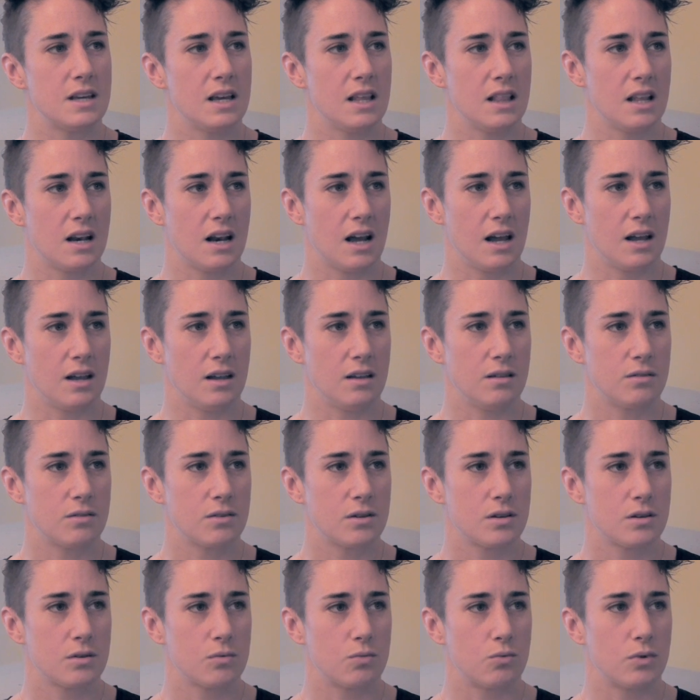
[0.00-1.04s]
say that I
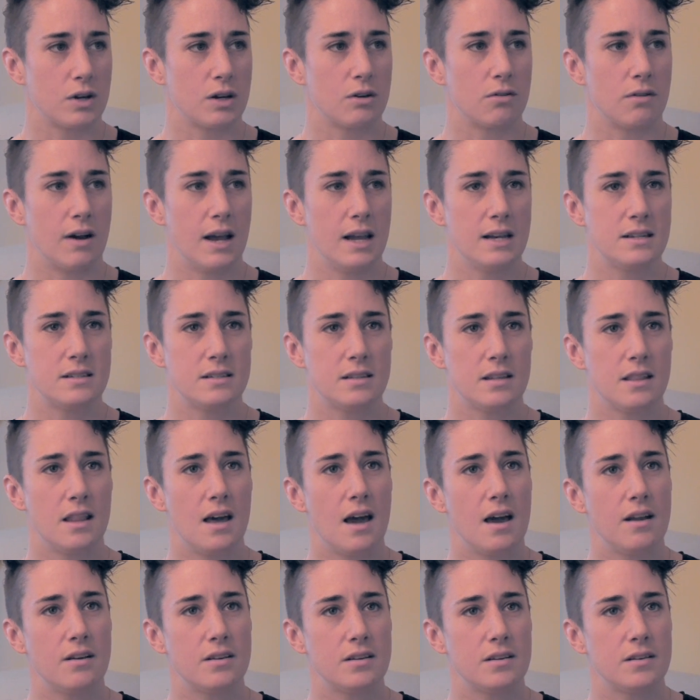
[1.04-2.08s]
regret
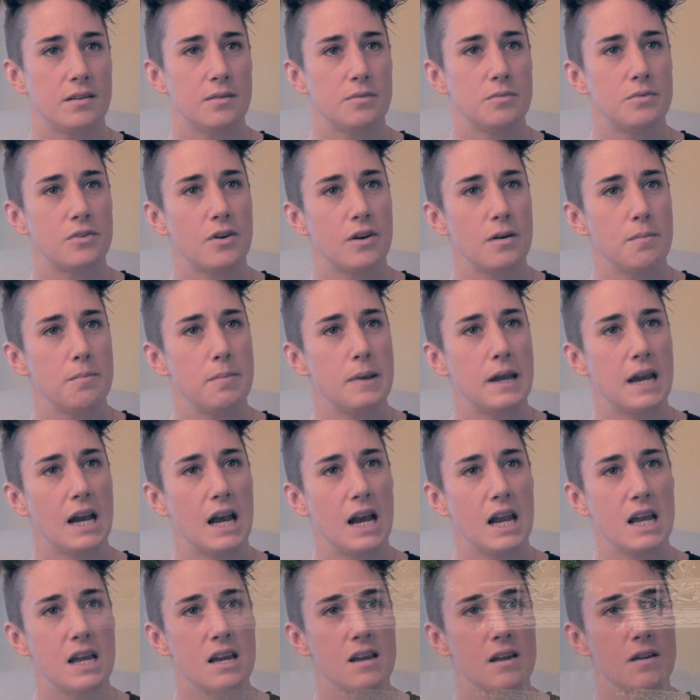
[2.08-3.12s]
that sort of
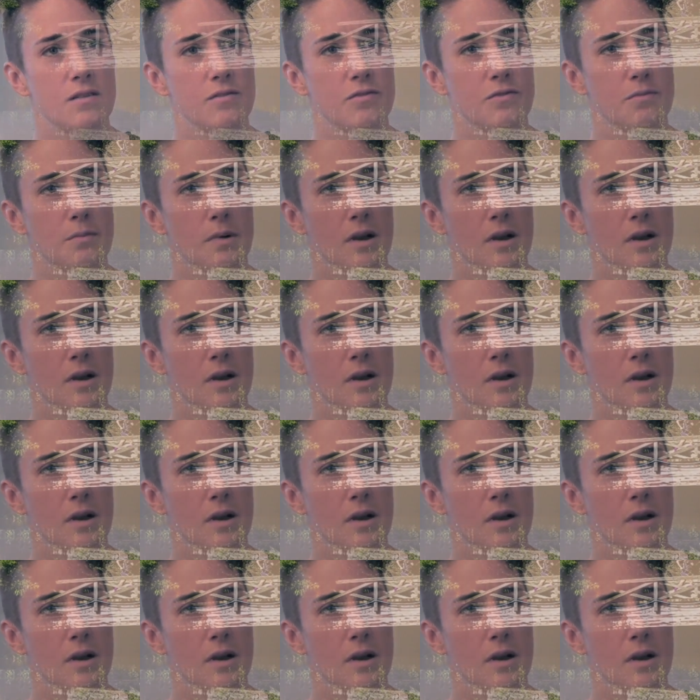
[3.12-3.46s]
beginning of